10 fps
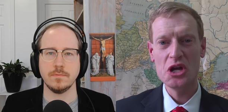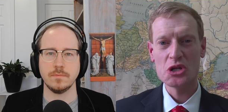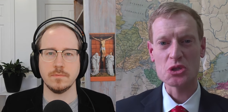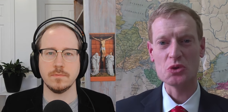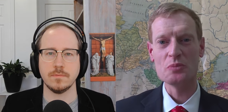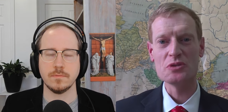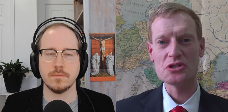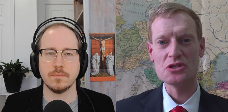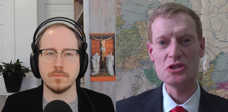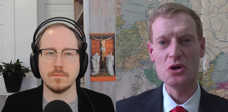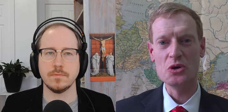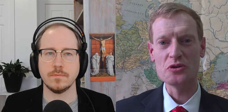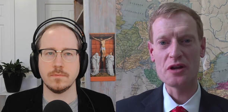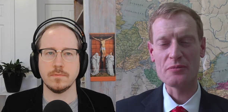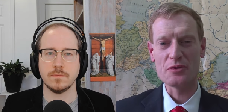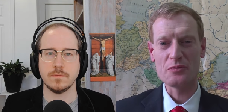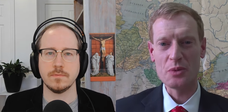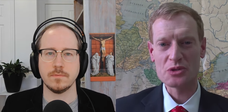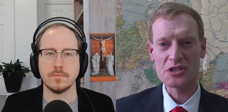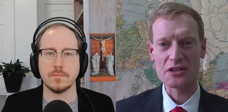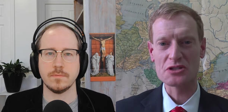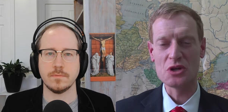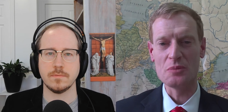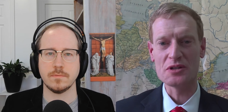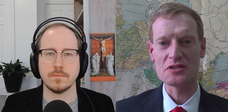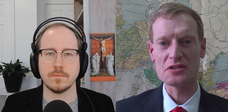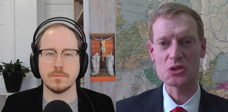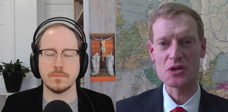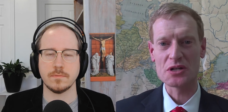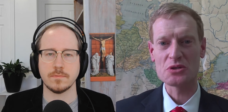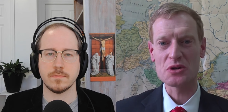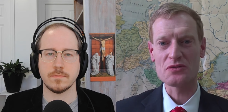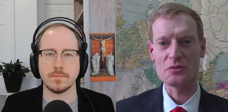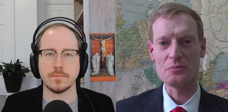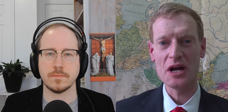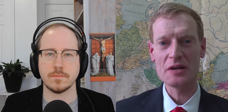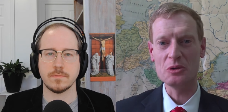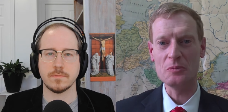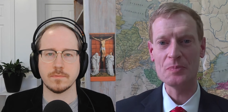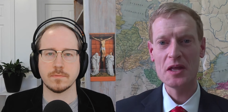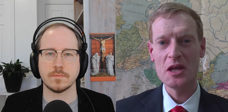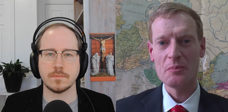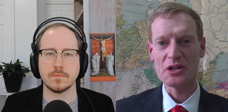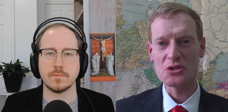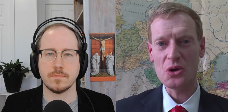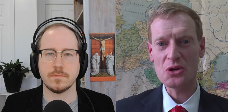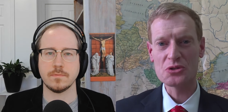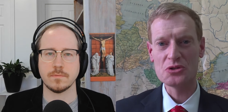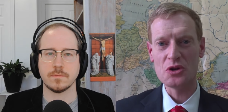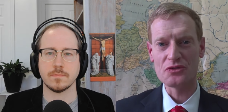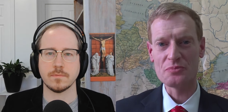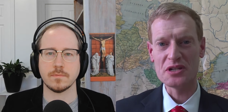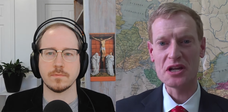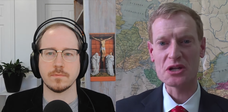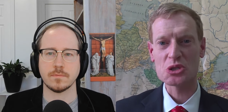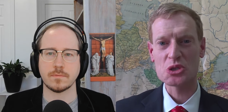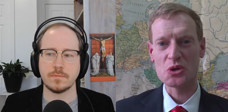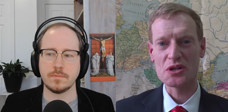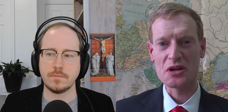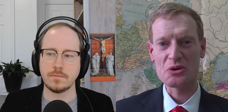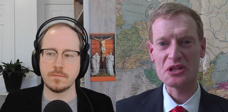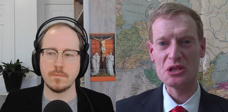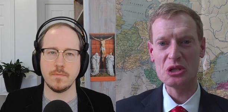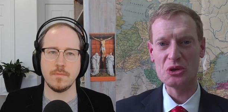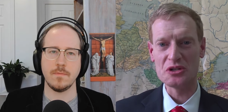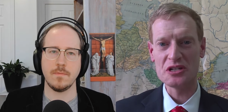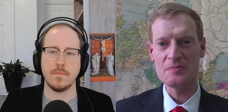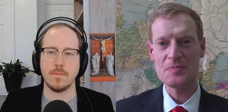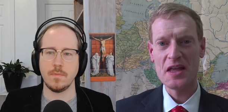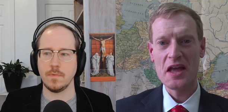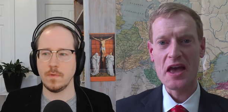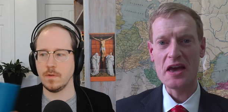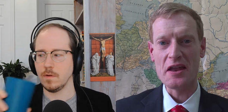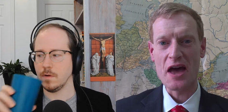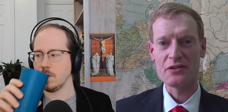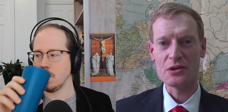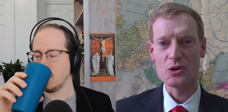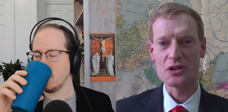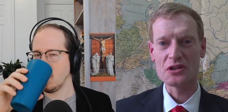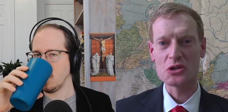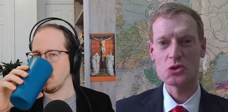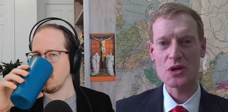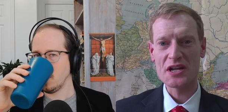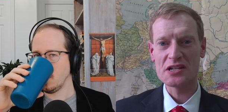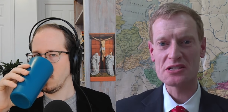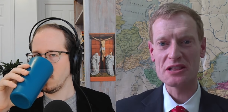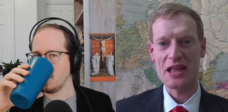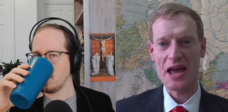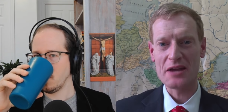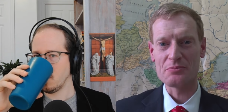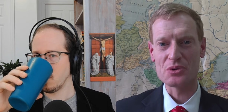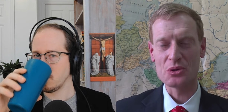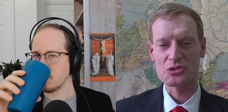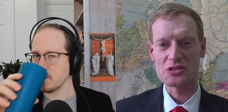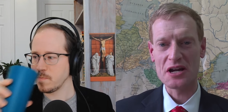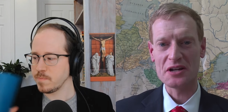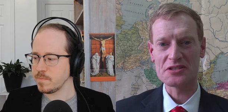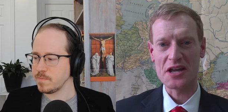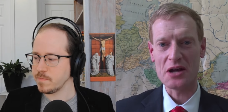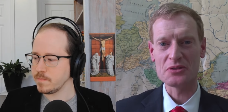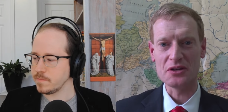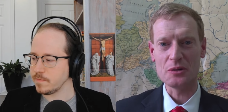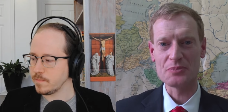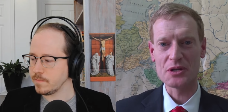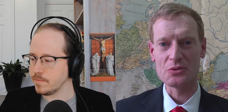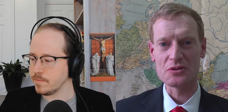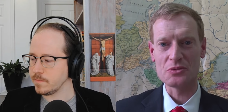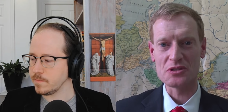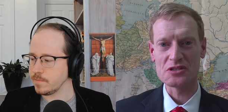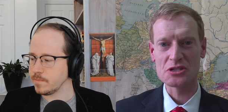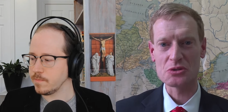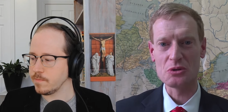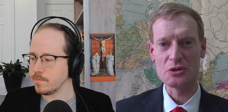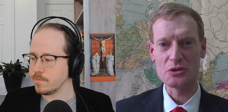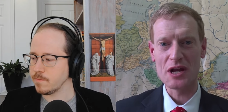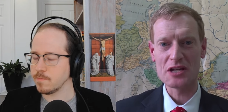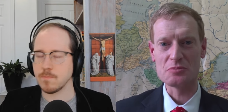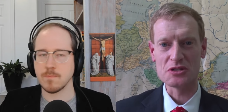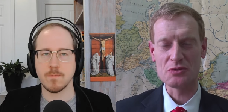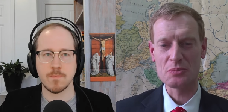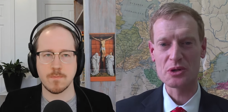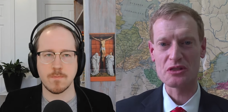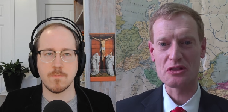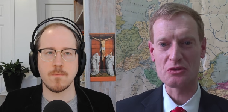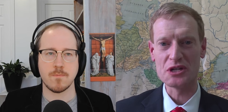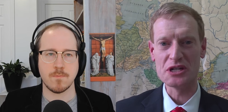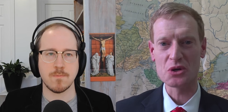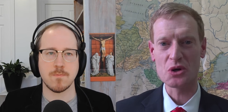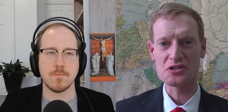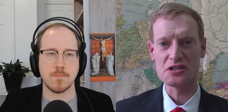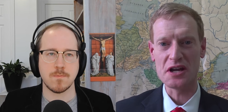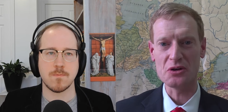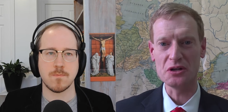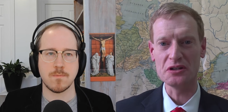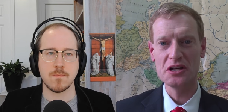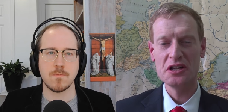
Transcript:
Speaker 1: Jerome is known, most Catholics know him as the translator of the Bible, but he's also known for being extraordinarily learned and having one of the greatest Latin prose styles out there, up there with, with Cicero and Erasmus. If you were to put three across the era,